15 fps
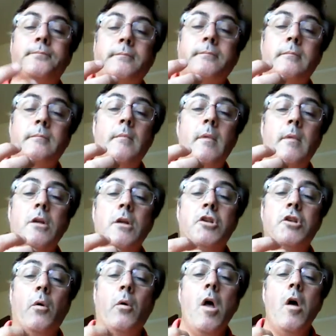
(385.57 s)
So
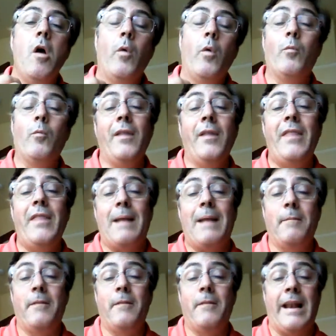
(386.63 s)
we want
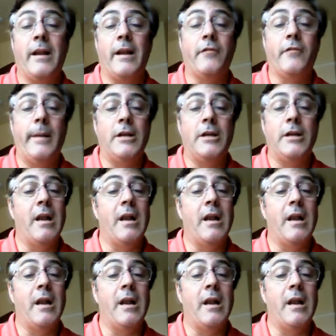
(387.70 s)
that information.